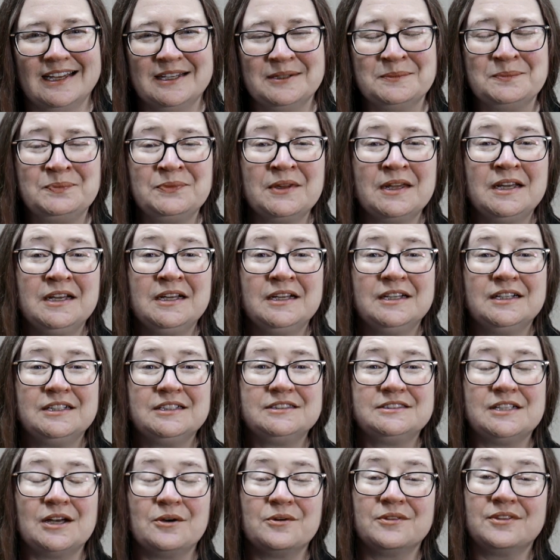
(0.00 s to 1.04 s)
it.
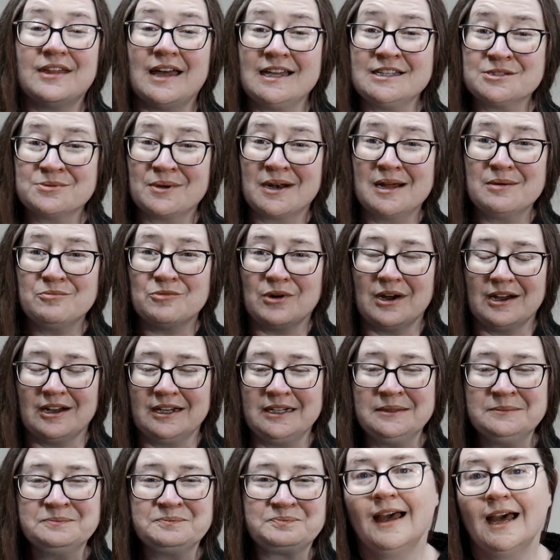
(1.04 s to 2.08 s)
So that's what I'm
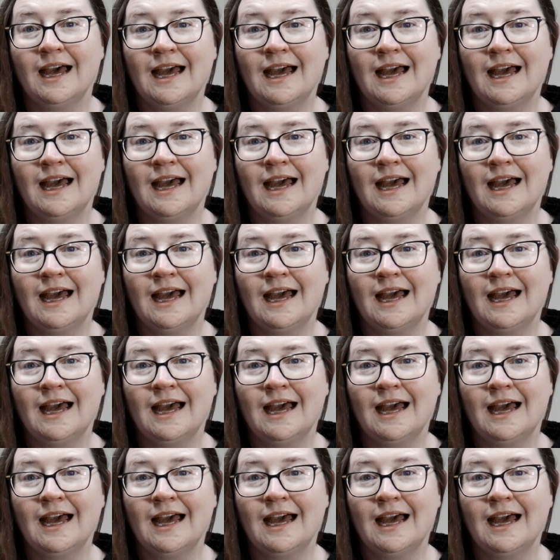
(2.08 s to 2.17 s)
wearing.